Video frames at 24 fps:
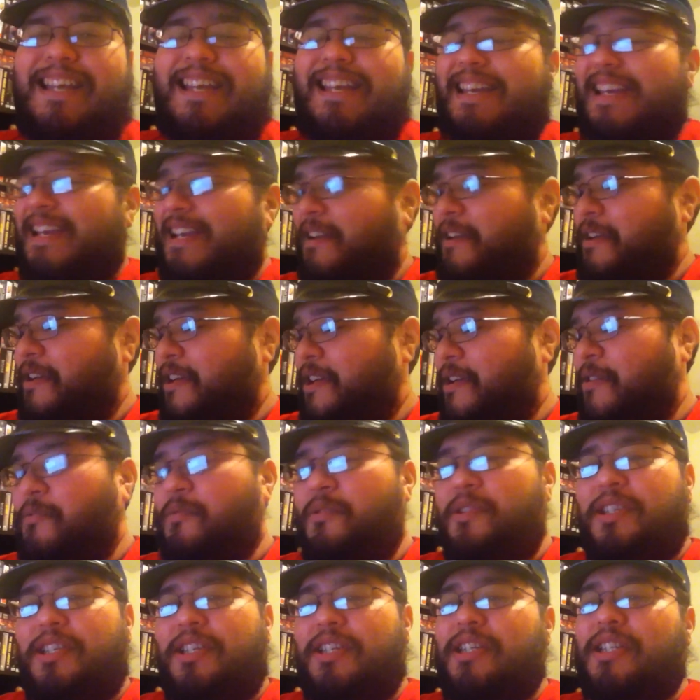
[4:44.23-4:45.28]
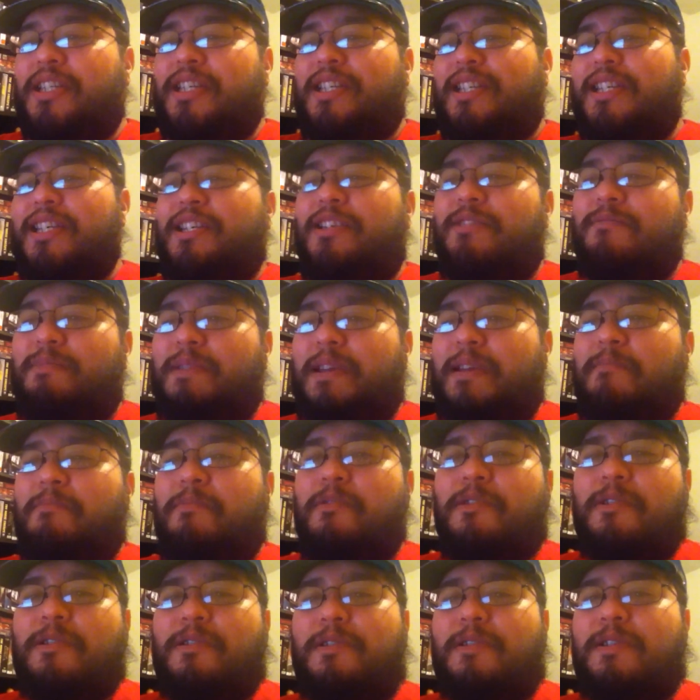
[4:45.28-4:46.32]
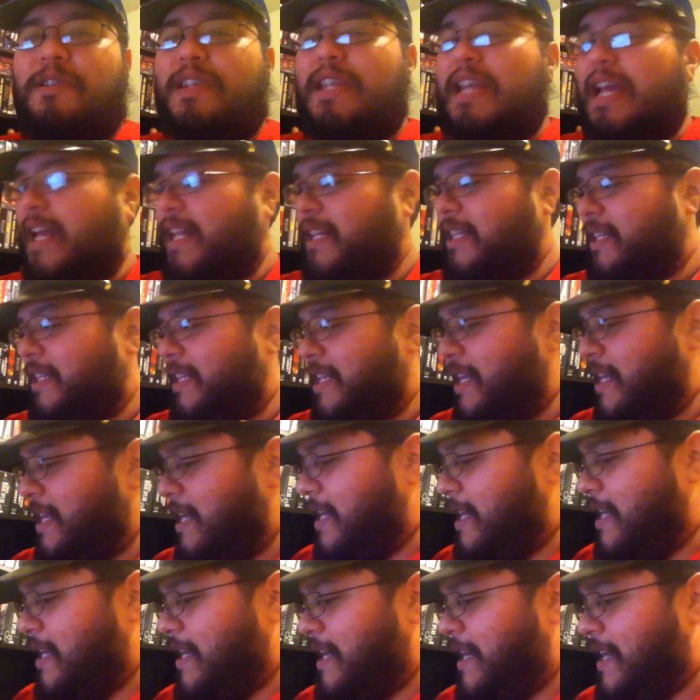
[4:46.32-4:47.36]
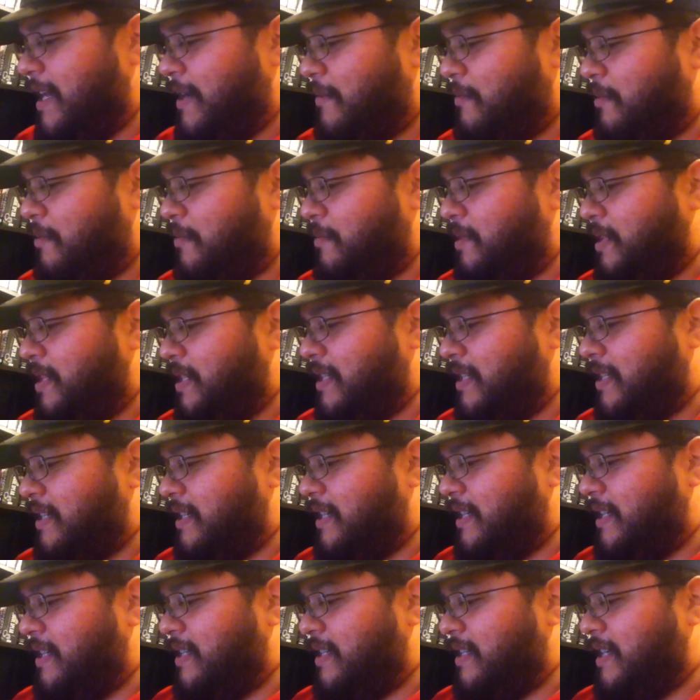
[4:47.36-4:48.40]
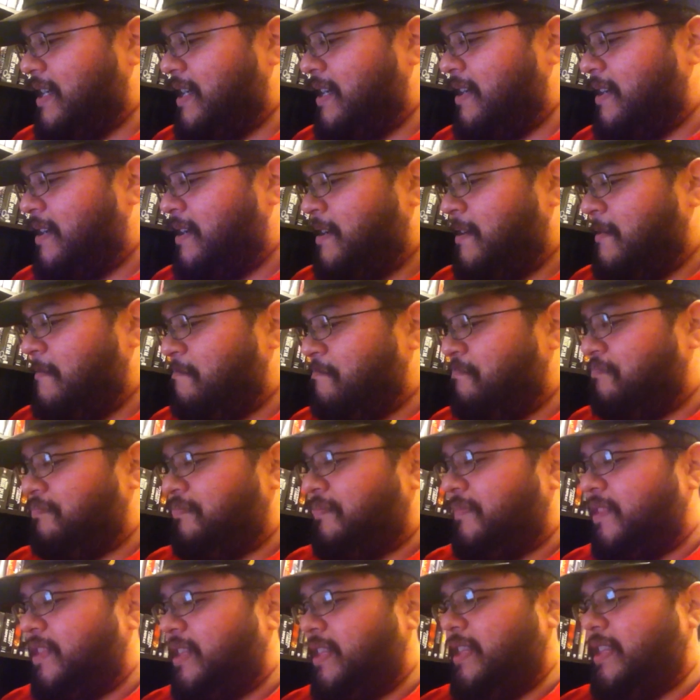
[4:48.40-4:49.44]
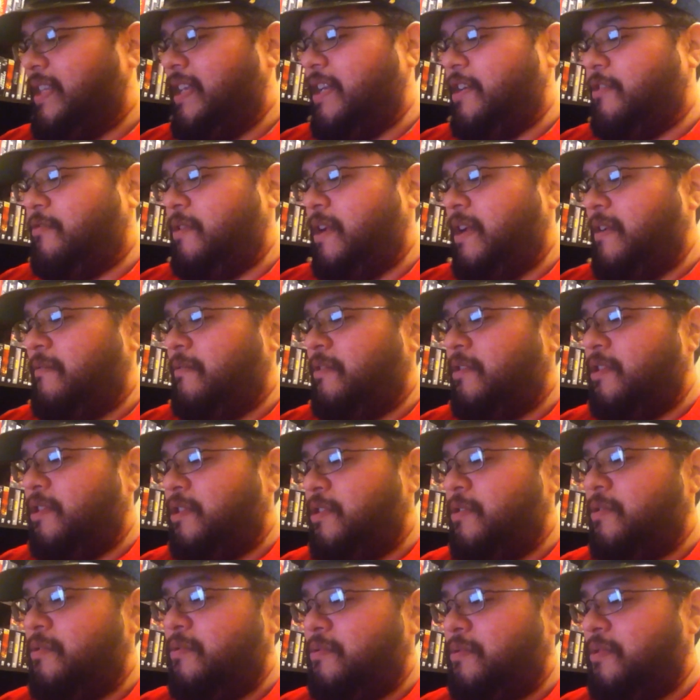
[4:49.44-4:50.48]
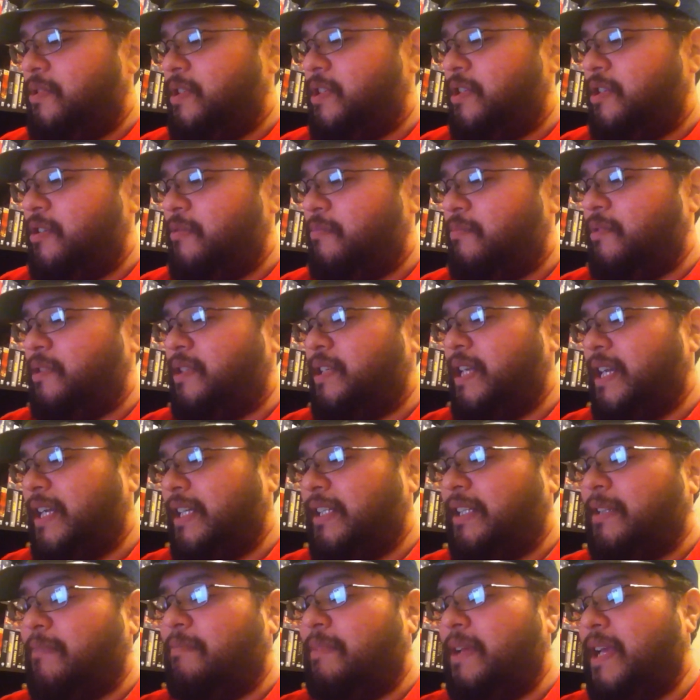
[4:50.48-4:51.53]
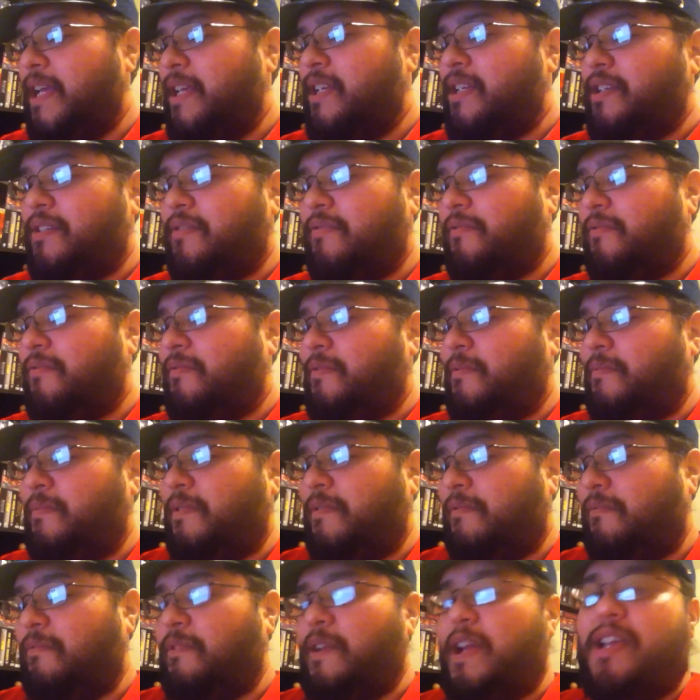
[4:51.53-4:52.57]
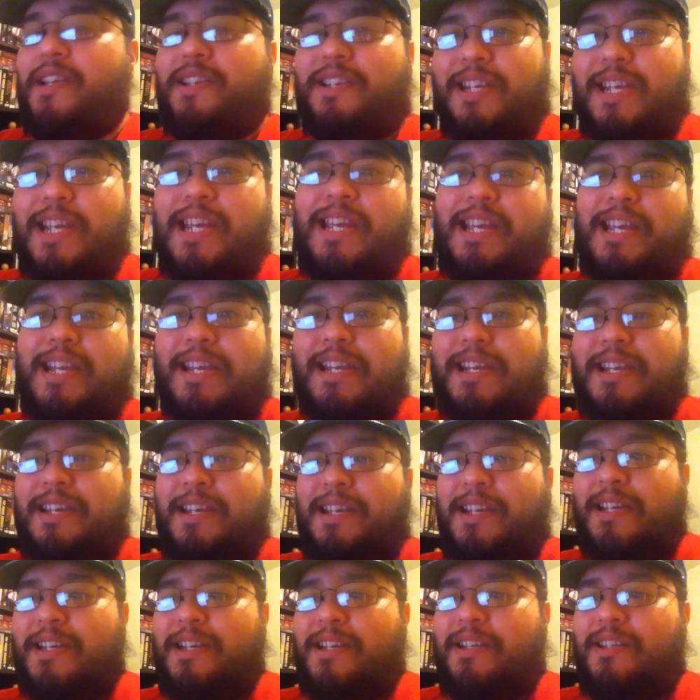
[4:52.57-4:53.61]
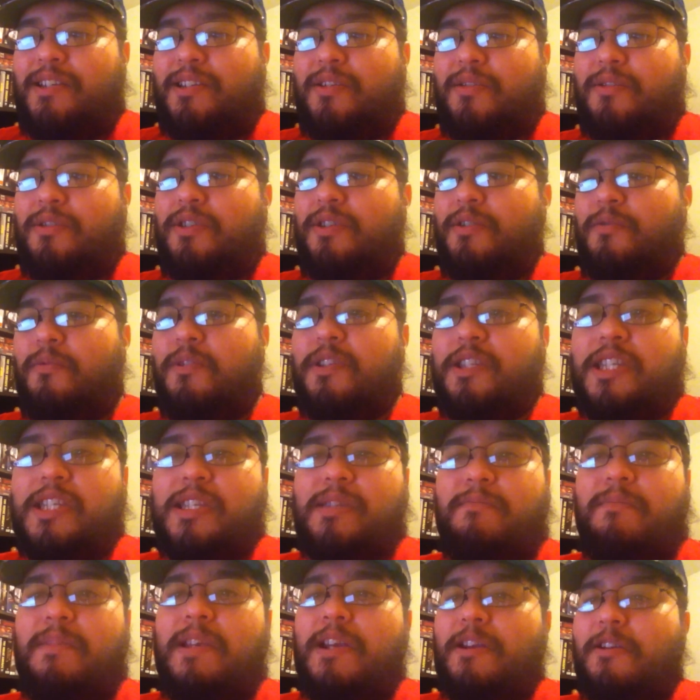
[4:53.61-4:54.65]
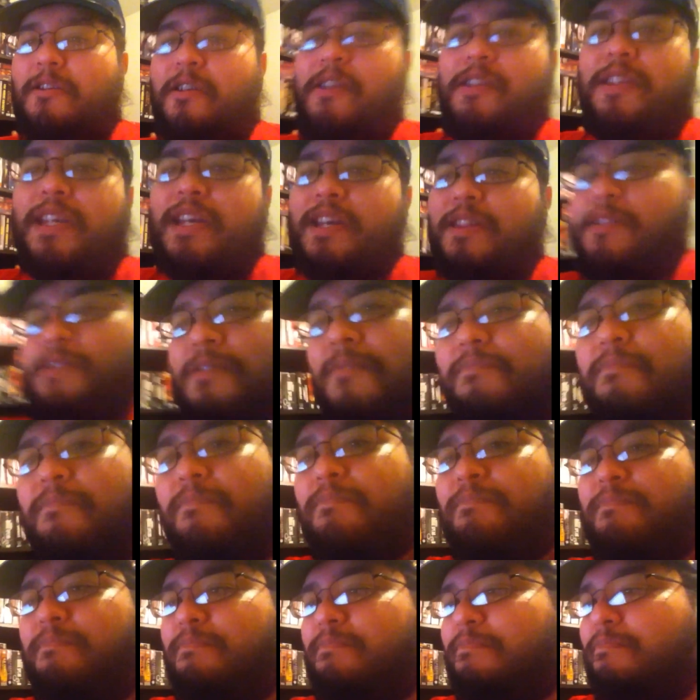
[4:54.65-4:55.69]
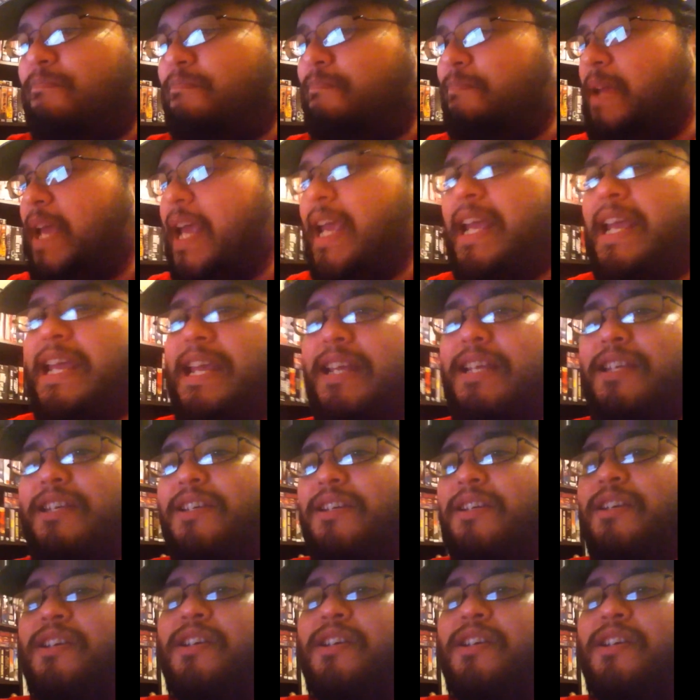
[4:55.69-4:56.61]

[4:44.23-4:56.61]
It was just a tissue paper that what was it they said? The engraver used to protect the pages from the fresh ink. So it wouldn't smear on the other page